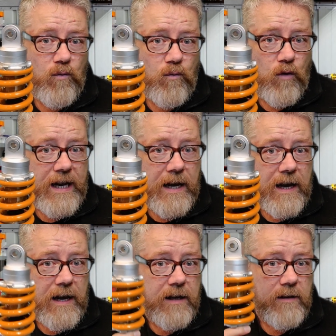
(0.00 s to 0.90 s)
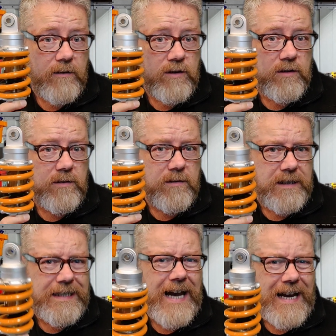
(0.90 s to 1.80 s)
rear
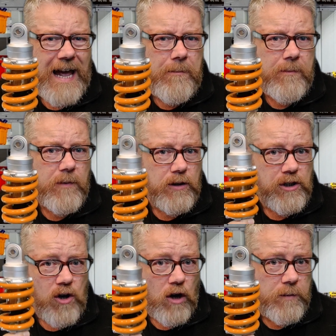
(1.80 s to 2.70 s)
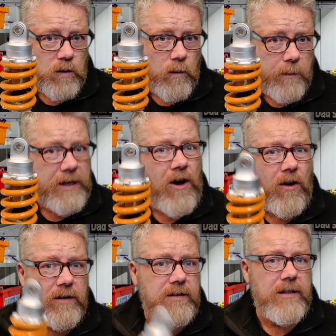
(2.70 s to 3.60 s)
DNM shock absorber
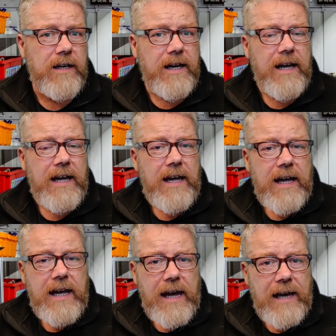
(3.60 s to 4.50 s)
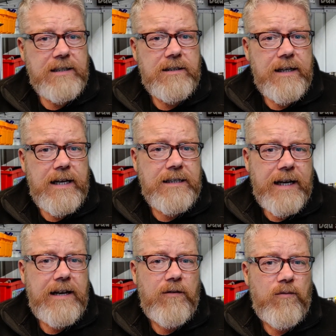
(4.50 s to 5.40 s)
because it's it's
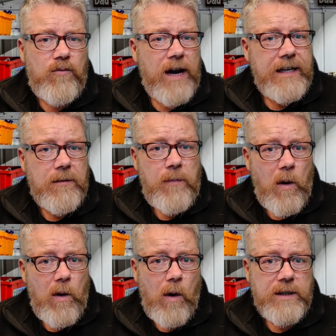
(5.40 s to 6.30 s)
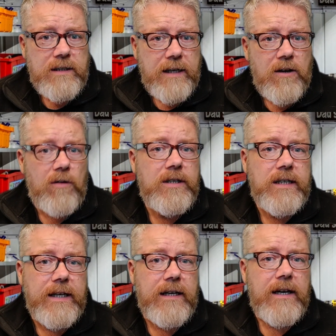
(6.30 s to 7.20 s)
like riding a pogo stick,
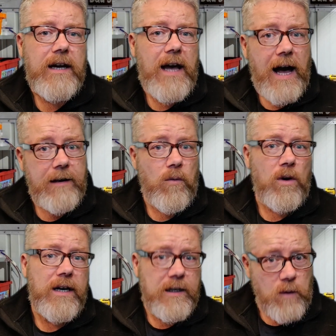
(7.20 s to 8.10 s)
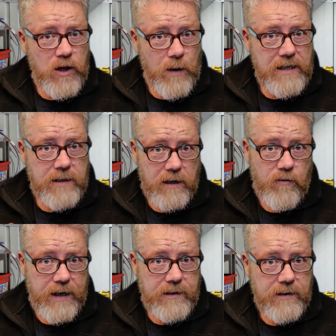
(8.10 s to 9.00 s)
honestly. And what it is when you
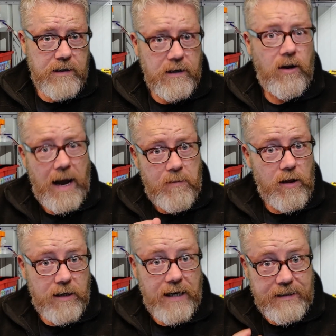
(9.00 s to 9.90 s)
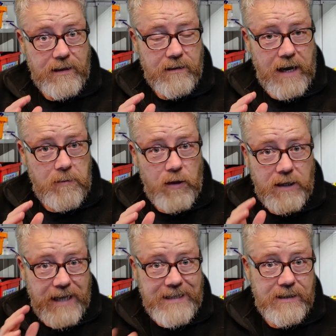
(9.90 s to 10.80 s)
accelerate, look, I'm not like I'm not the
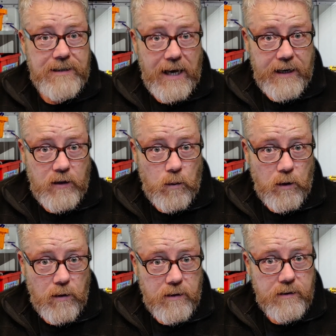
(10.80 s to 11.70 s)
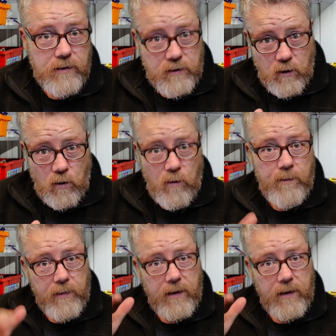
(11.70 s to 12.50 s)
lightest guy in the world, so